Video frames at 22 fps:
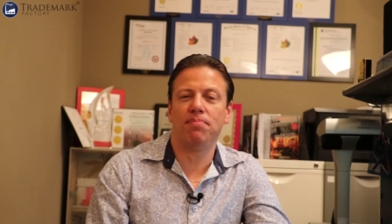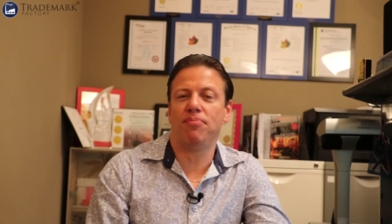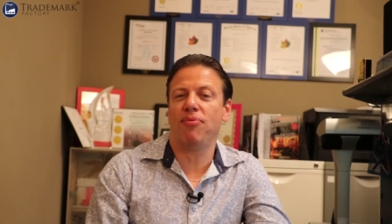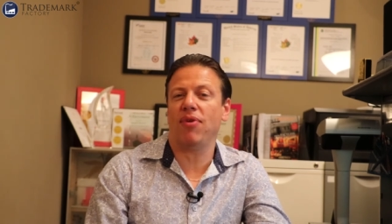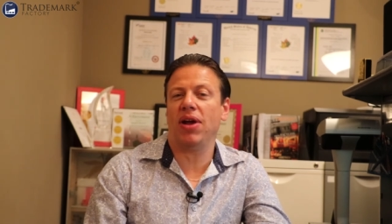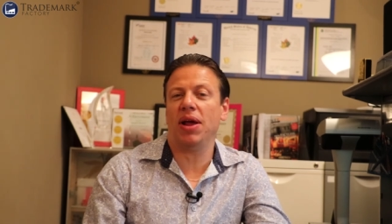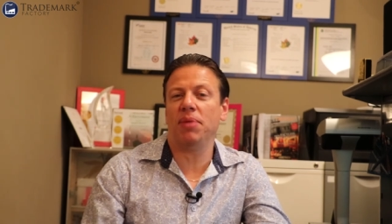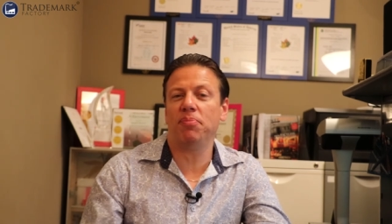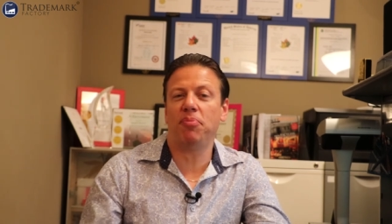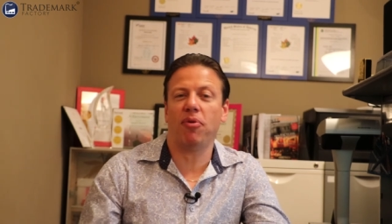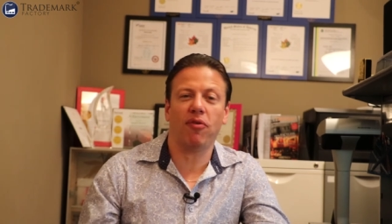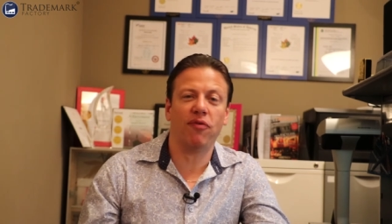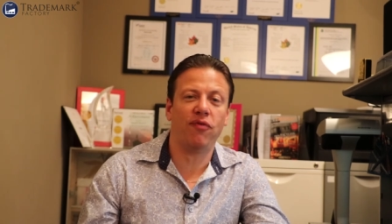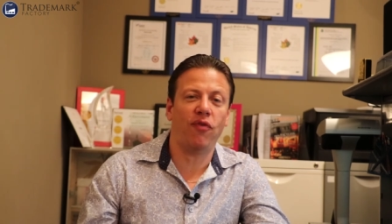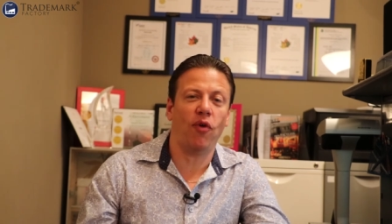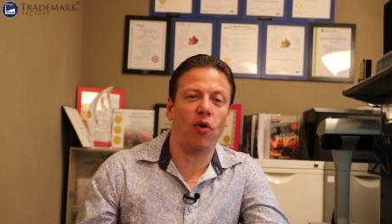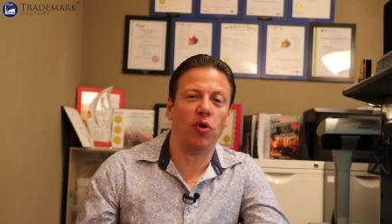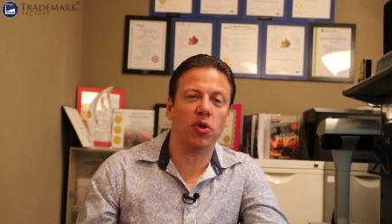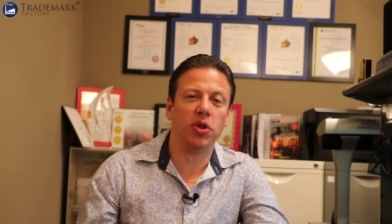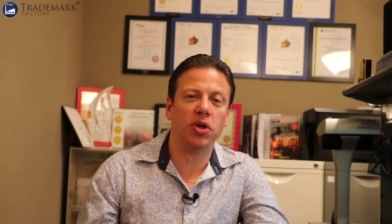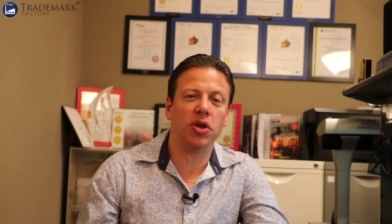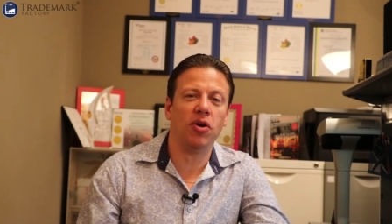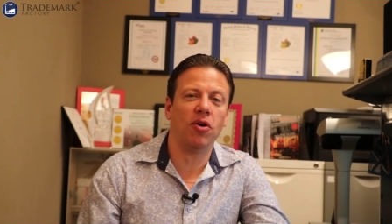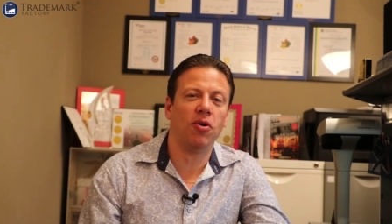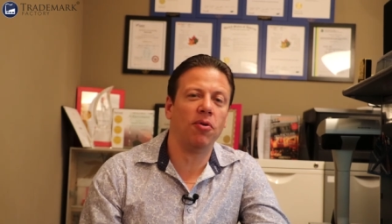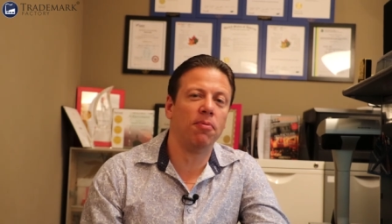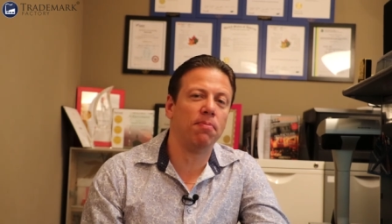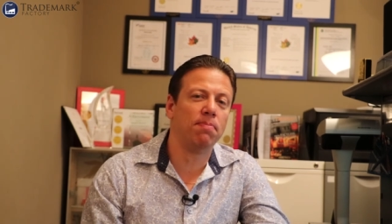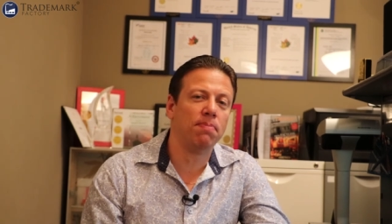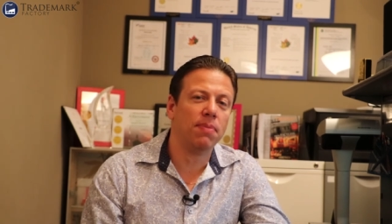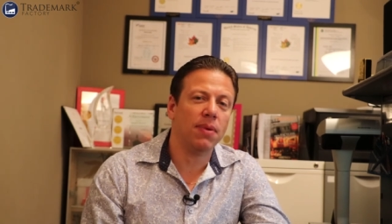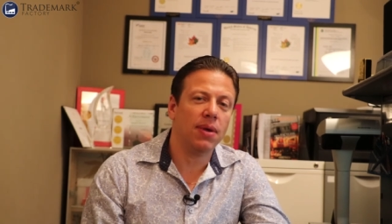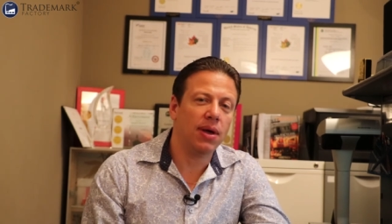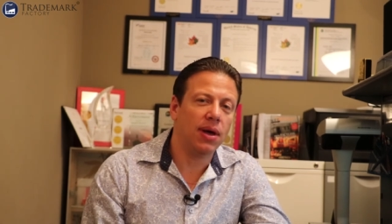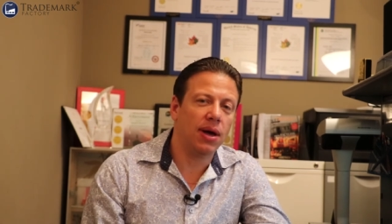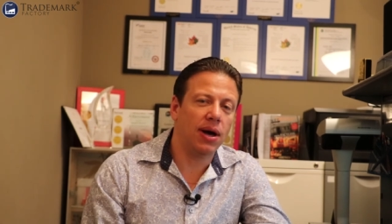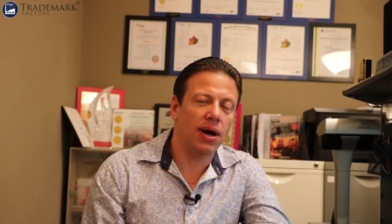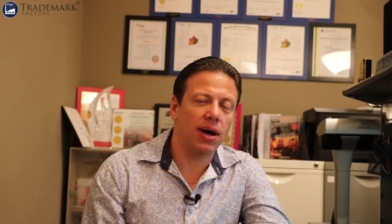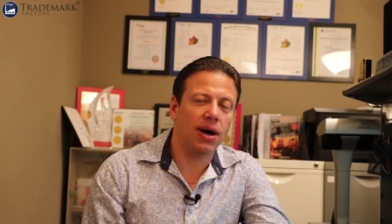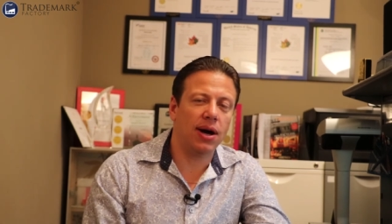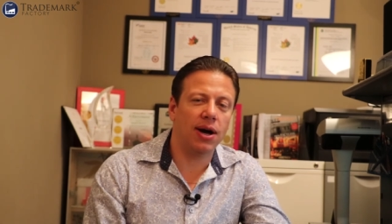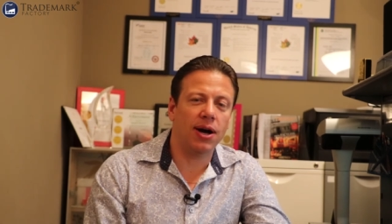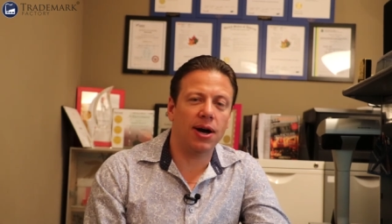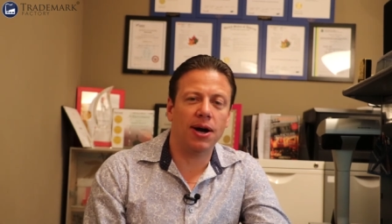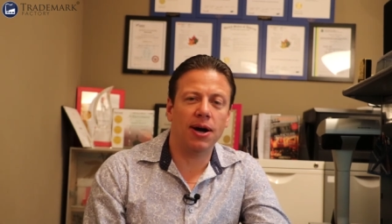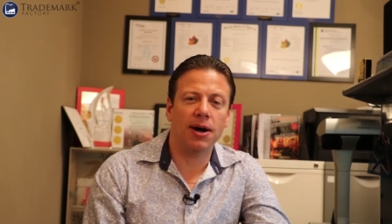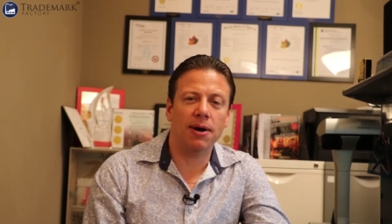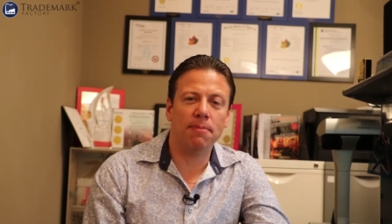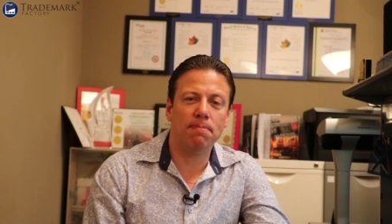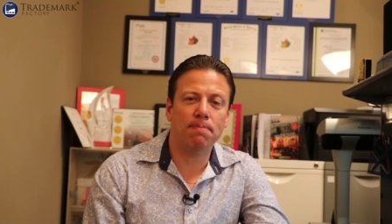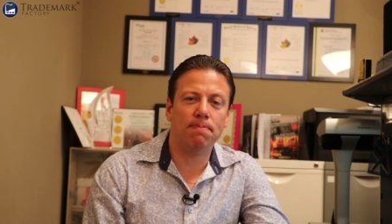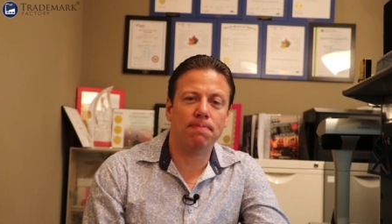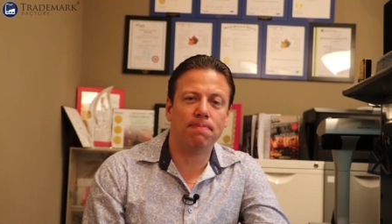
brand portfolio, uh,